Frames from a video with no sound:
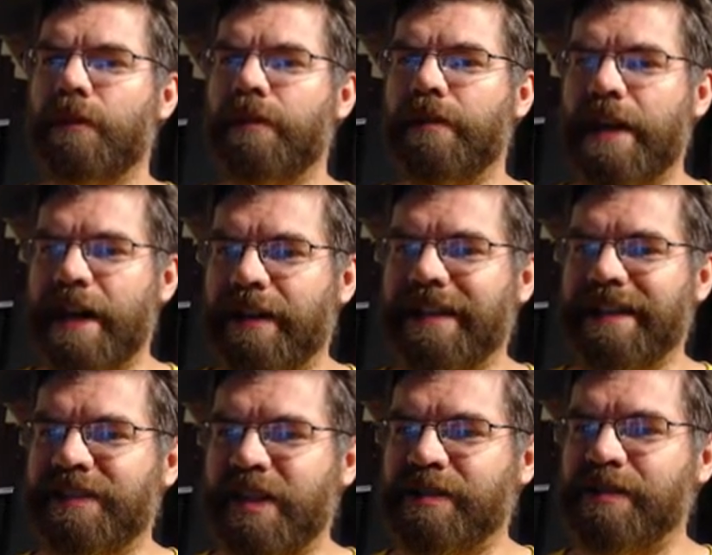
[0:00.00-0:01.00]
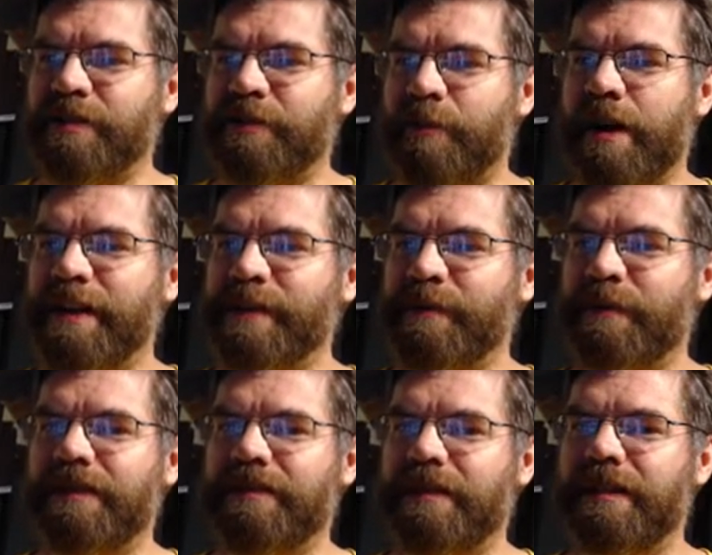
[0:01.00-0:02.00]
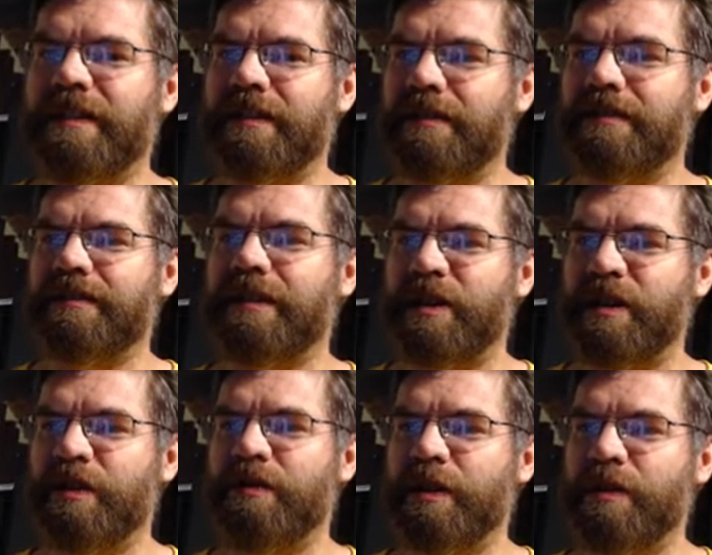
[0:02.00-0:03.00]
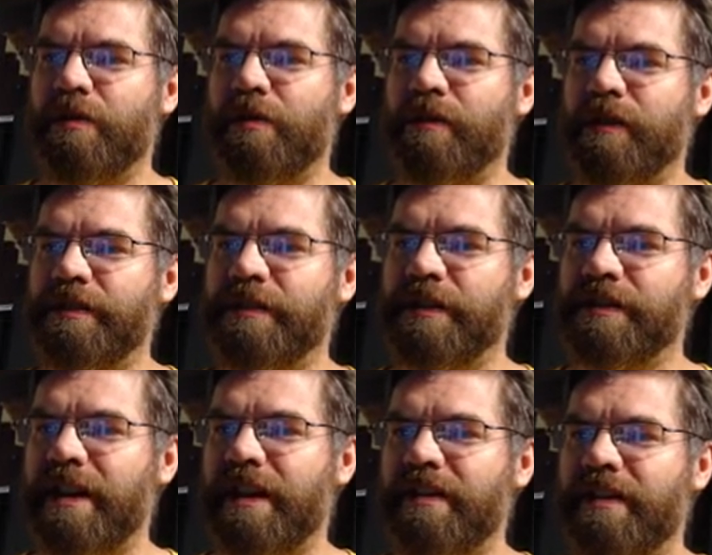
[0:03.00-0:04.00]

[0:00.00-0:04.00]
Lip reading: It doesn't surprise me to hear that you're religious.